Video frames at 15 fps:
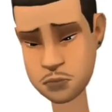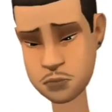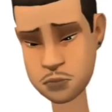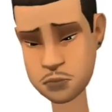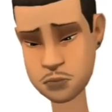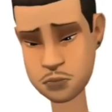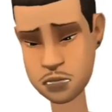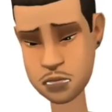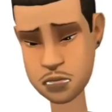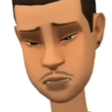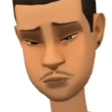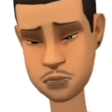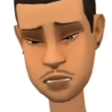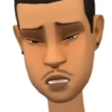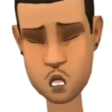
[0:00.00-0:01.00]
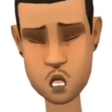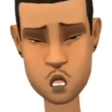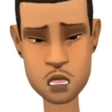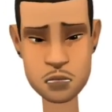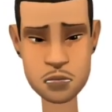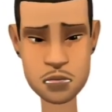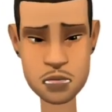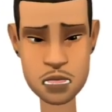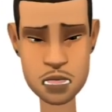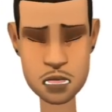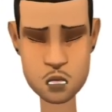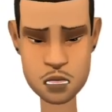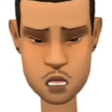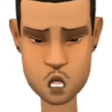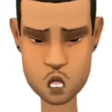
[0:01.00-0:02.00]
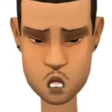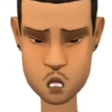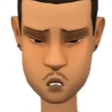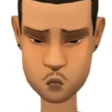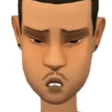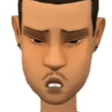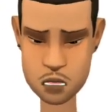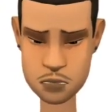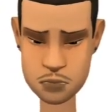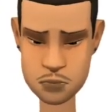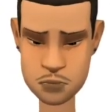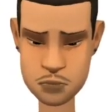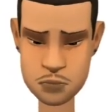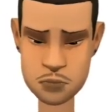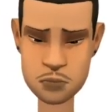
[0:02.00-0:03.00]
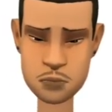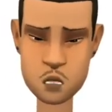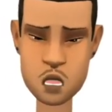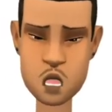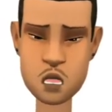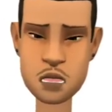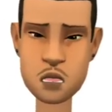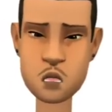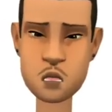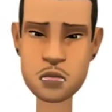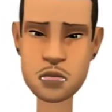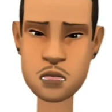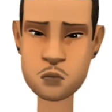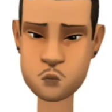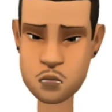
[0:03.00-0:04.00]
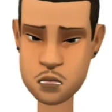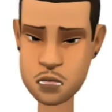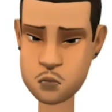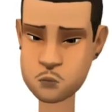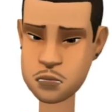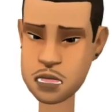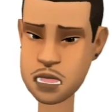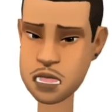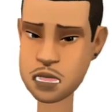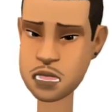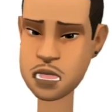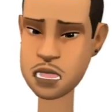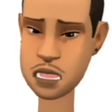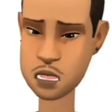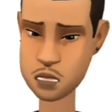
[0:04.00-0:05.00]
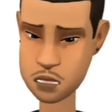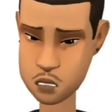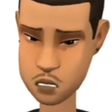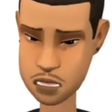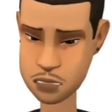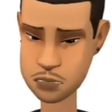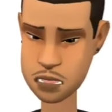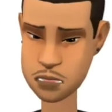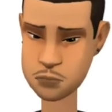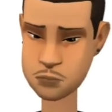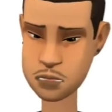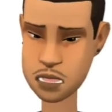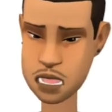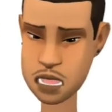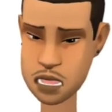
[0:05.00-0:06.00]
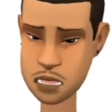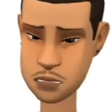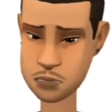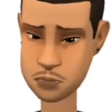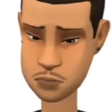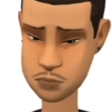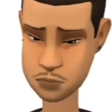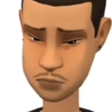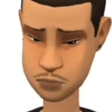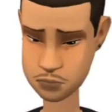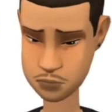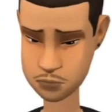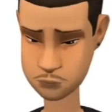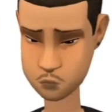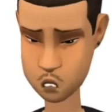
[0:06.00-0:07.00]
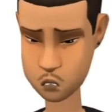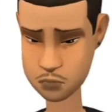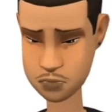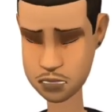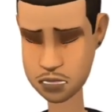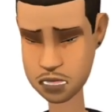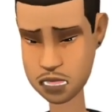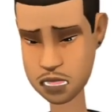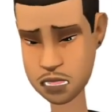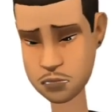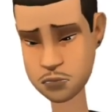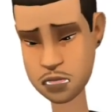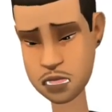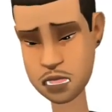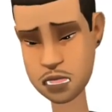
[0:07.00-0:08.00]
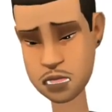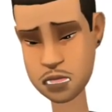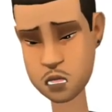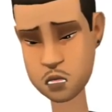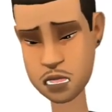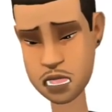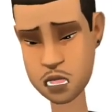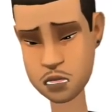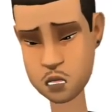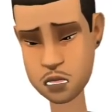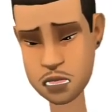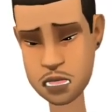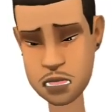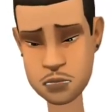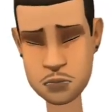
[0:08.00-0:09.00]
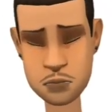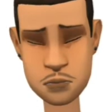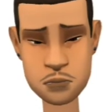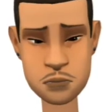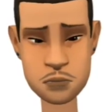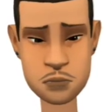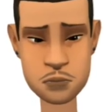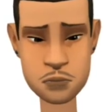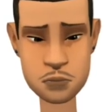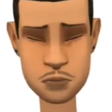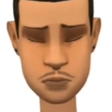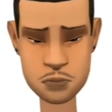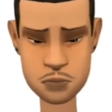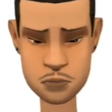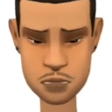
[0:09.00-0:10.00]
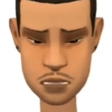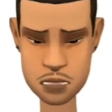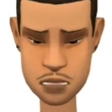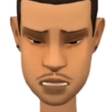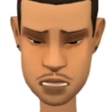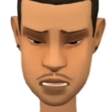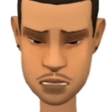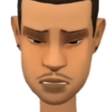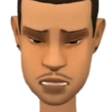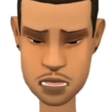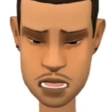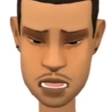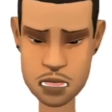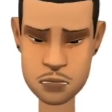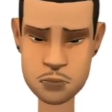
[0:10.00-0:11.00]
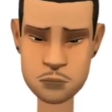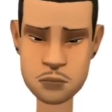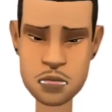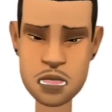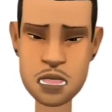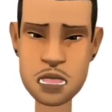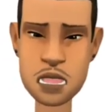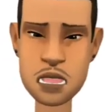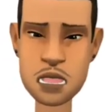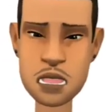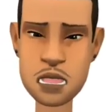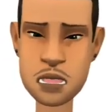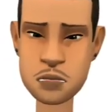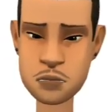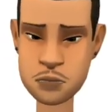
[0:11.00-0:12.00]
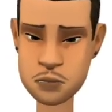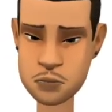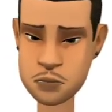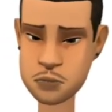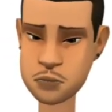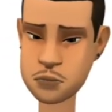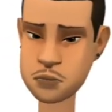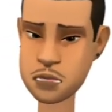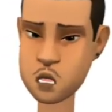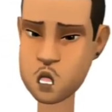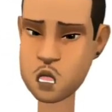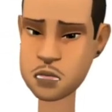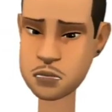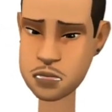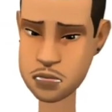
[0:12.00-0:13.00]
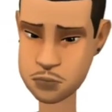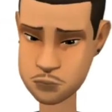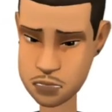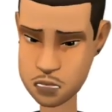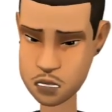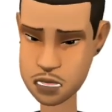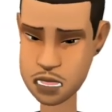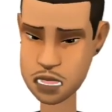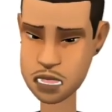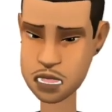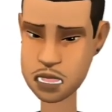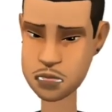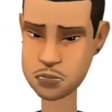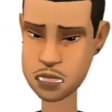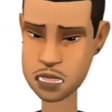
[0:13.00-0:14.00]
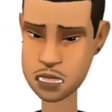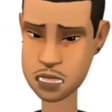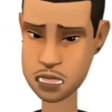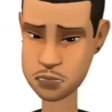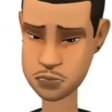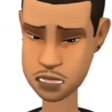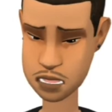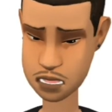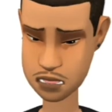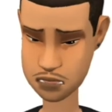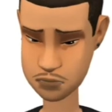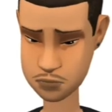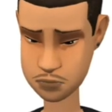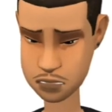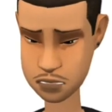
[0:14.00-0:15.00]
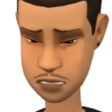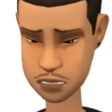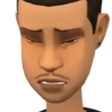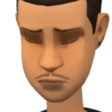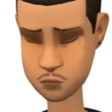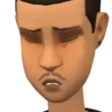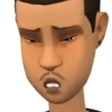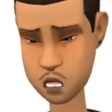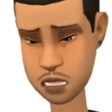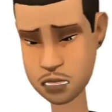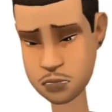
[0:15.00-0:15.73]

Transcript: as of April 2021, our unemployment rate is at 32.5%, the highest it's ever been in 13 years. To put this rate into perspective, about 7.2 million South Africans are unemployed.